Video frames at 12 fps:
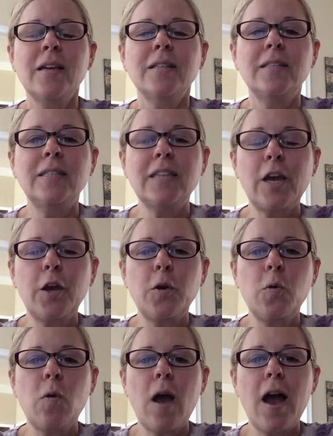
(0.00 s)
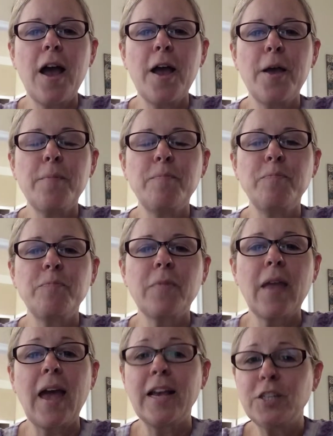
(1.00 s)
So, um,
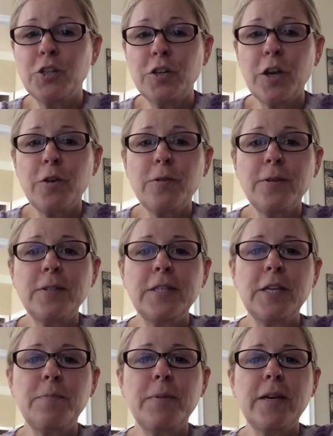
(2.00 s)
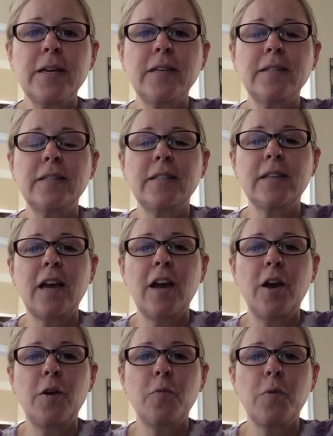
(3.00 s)
as you know, Eusebius
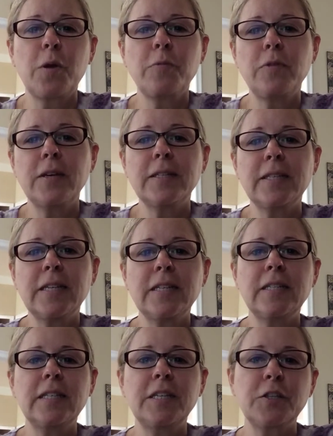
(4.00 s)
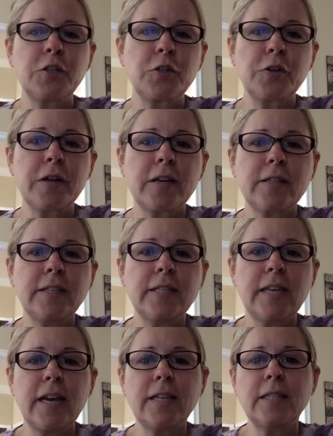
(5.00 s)
uh, wrote this in his History
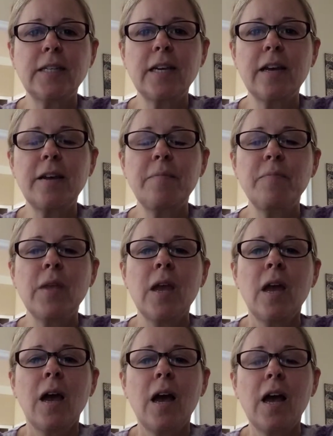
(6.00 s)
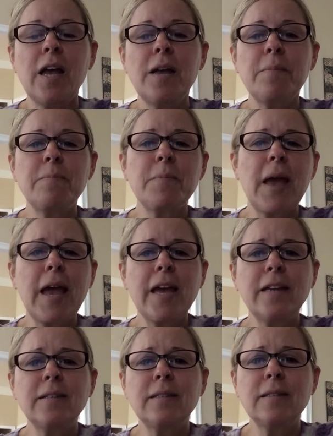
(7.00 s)
Ecclesiastica um,
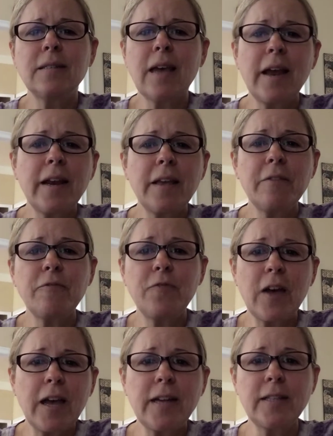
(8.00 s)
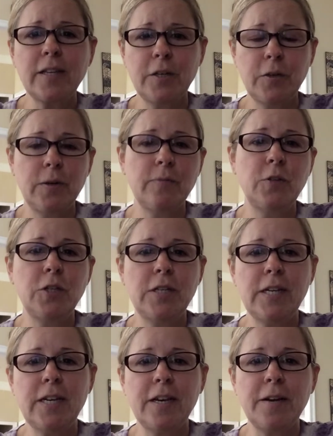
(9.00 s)
and citing Philo of
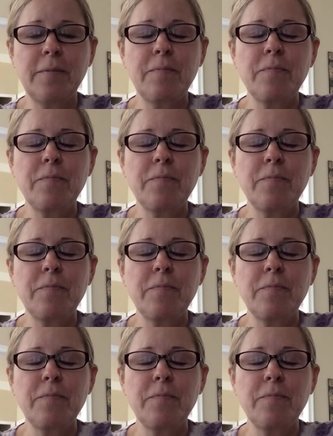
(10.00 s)
Judea.